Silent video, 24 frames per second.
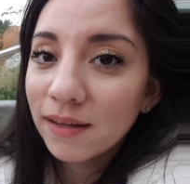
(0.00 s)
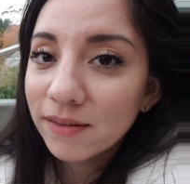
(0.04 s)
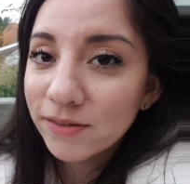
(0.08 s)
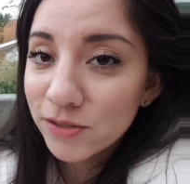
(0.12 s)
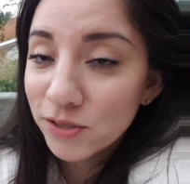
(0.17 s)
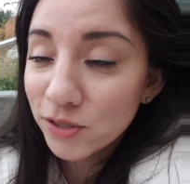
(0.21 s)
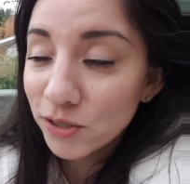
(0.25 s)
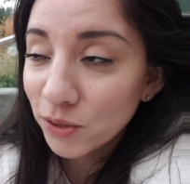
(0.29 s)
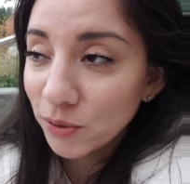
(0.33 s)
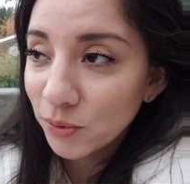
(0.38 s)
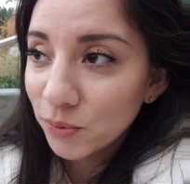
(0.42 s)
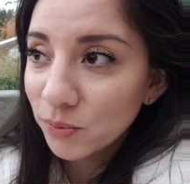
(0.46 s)

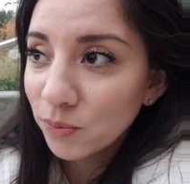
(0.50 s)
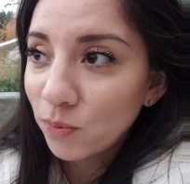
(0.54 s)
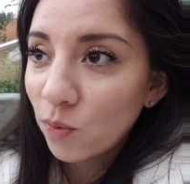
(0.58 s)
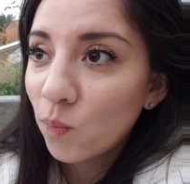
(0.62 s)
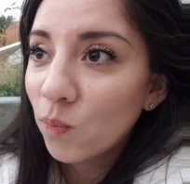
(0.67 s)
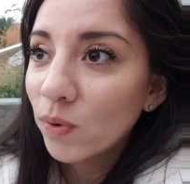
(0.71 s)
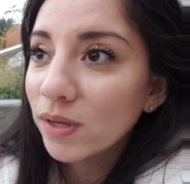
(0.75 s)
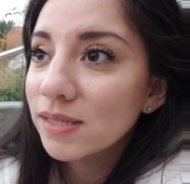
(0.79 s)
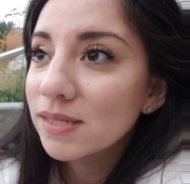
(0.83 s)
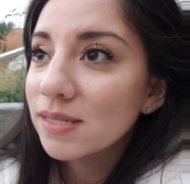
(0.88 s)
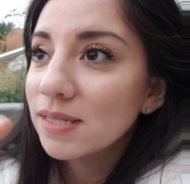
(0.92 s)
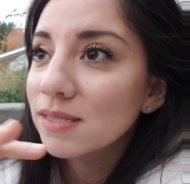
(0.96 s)
soon
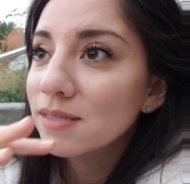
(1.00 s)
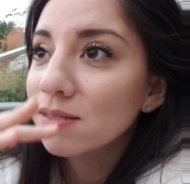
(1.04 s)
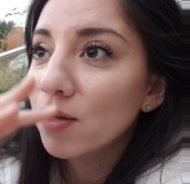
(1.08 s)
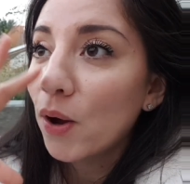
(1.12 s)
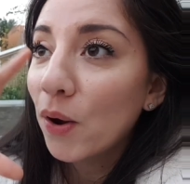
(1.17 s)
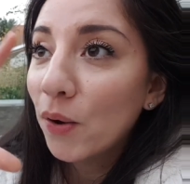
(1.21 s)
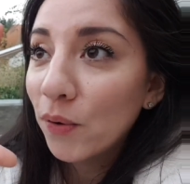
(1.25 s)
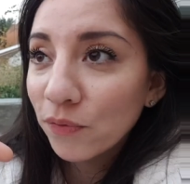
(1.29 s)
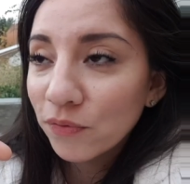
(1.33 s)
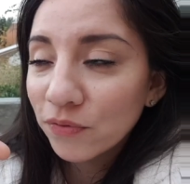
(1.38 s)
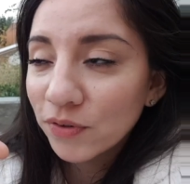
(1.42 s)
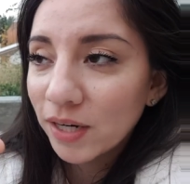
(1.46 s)
once it's
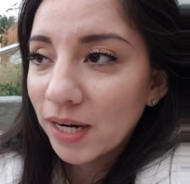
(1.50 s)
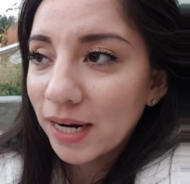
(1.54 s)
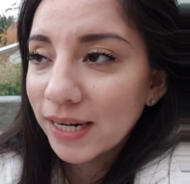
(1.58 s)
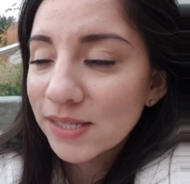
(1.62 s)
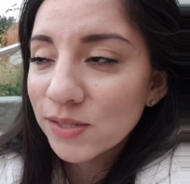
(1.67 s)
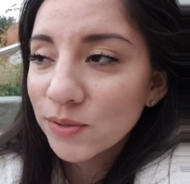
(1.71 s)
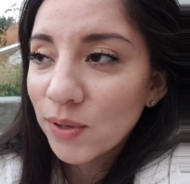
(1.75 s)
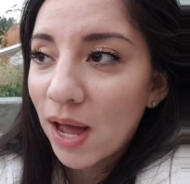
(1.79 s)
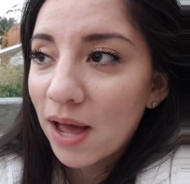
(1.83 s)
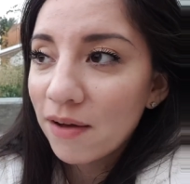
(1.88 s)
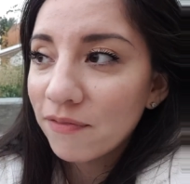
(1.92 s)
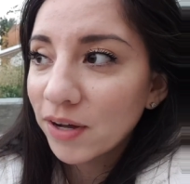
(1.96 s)
over. I
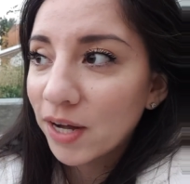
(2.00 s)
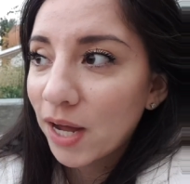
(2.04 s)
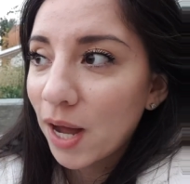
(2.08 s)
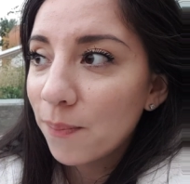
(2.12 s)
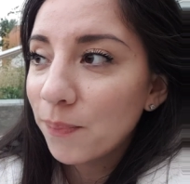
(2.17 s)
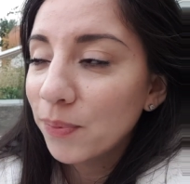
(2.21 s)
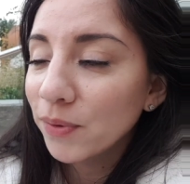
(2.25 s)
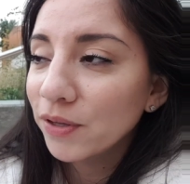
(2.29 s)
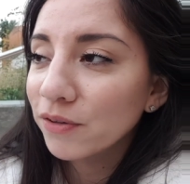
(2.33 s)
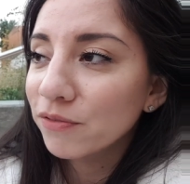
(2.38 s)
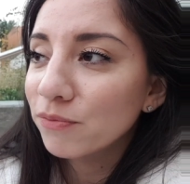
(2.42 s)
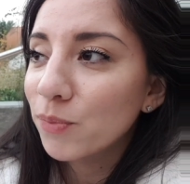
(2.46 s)
still have a
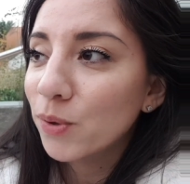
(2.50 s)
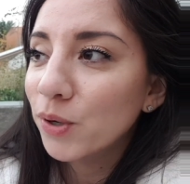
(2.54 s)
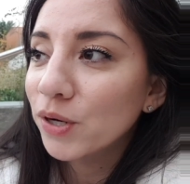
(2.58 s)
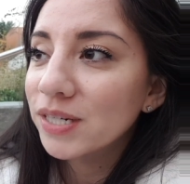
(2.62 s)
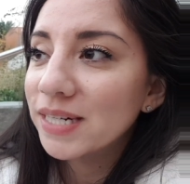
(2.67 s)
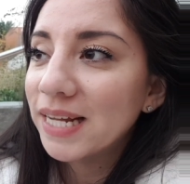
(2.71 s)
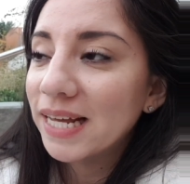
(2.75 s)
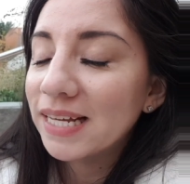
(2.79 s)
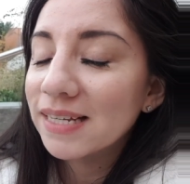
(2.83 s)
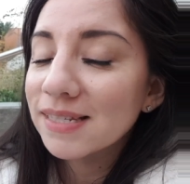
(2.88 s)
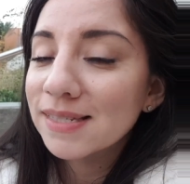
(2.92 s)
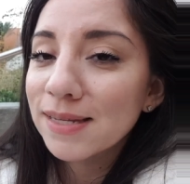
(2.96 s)
couple of more
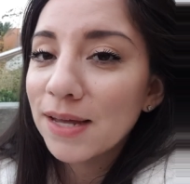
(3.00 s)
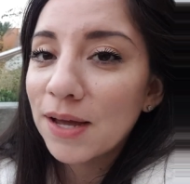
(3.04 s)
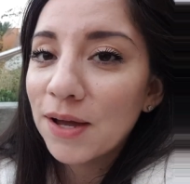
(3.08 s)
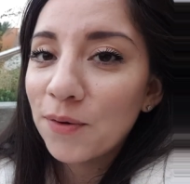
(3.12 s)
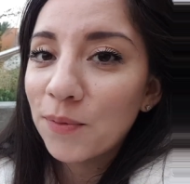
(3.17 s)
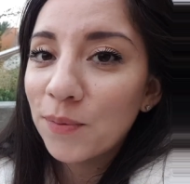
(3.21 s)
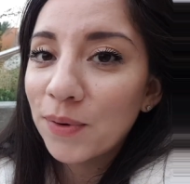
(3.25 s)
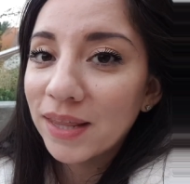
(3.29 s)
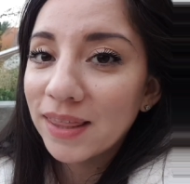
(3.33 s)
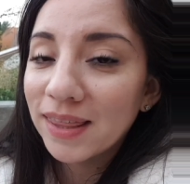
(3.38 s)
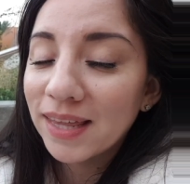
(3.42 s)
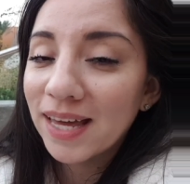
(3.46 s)
days
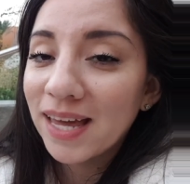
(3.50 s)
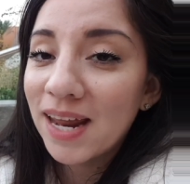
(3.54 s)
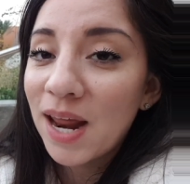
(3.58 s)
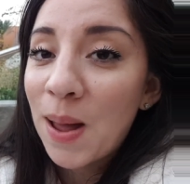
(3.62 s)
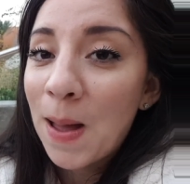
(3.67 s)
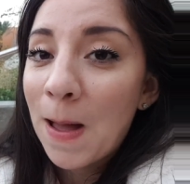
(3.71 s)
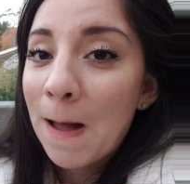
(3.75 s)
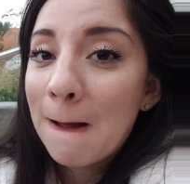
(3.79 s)
with it,